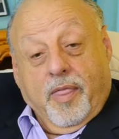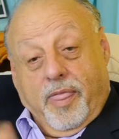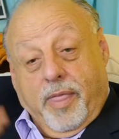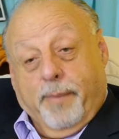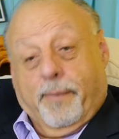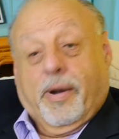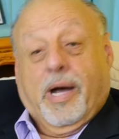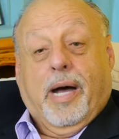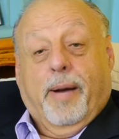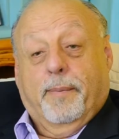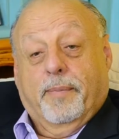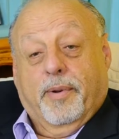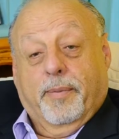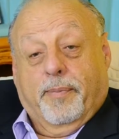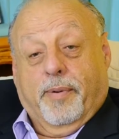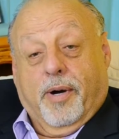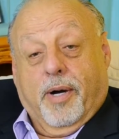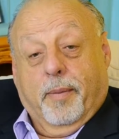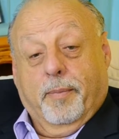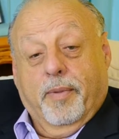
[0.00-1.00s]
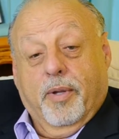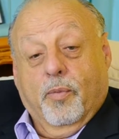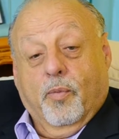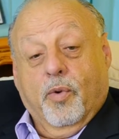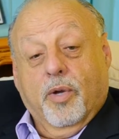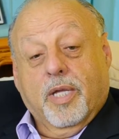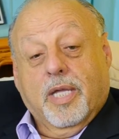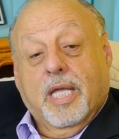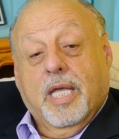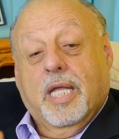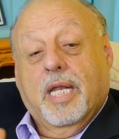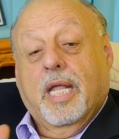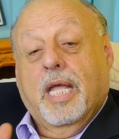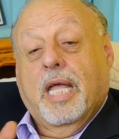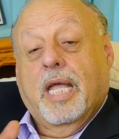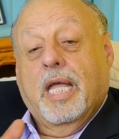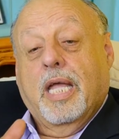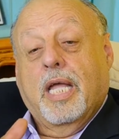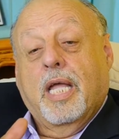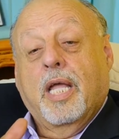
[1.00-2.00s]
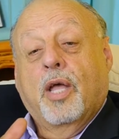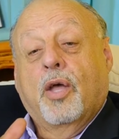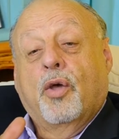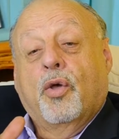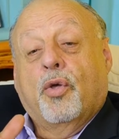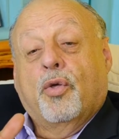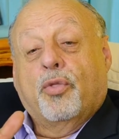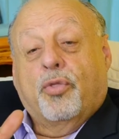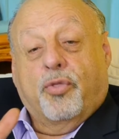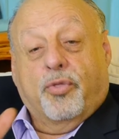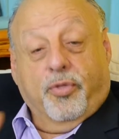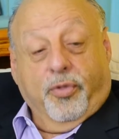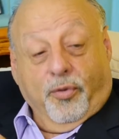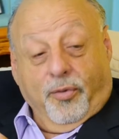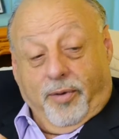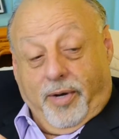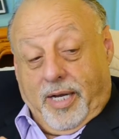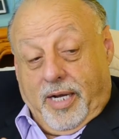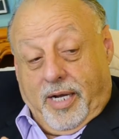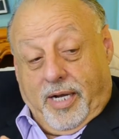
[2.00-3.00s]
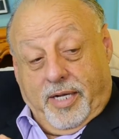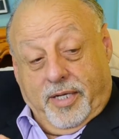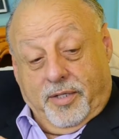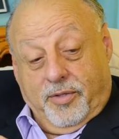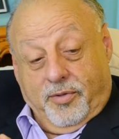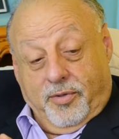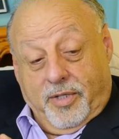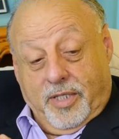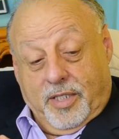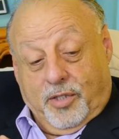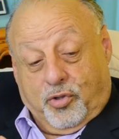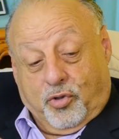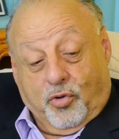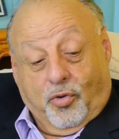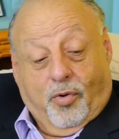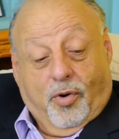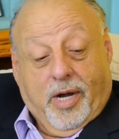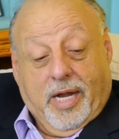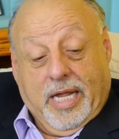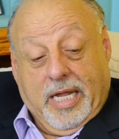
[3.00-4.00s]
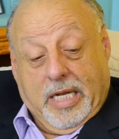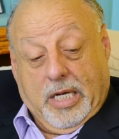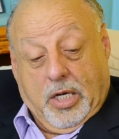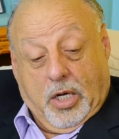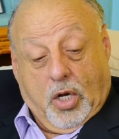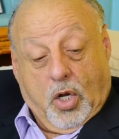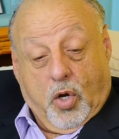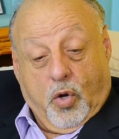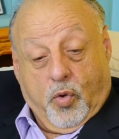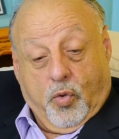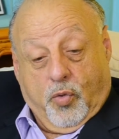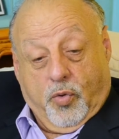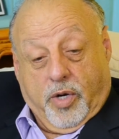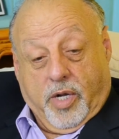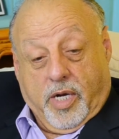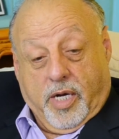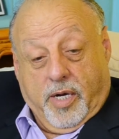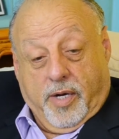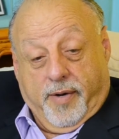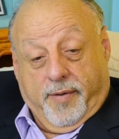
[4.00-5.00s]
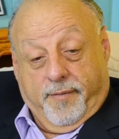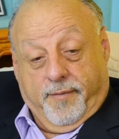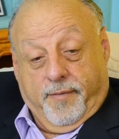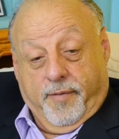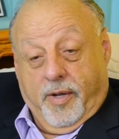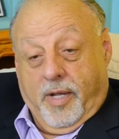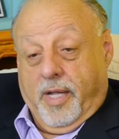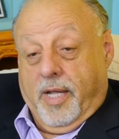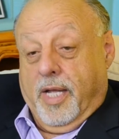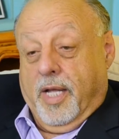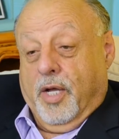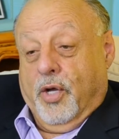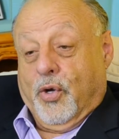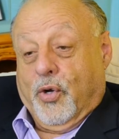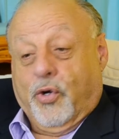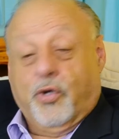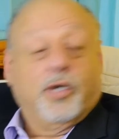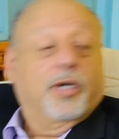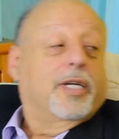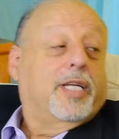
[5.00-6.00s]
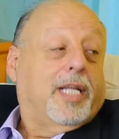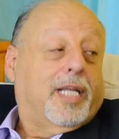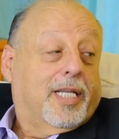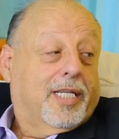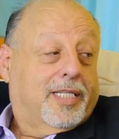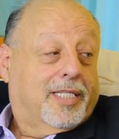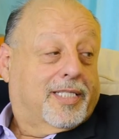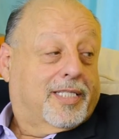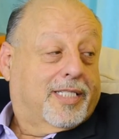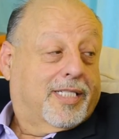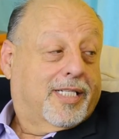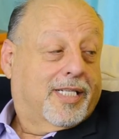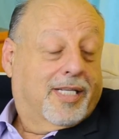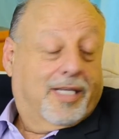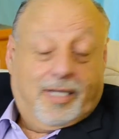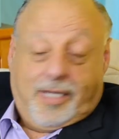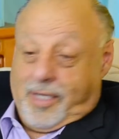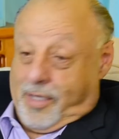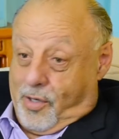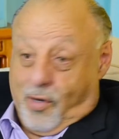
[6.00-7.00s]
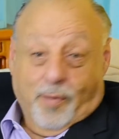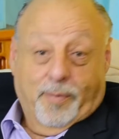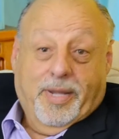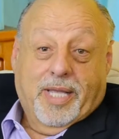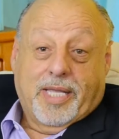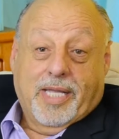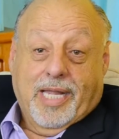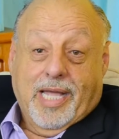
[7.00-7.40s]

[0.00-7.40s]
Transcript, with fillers: the pop department would get a 300 train load of goodies. Go make it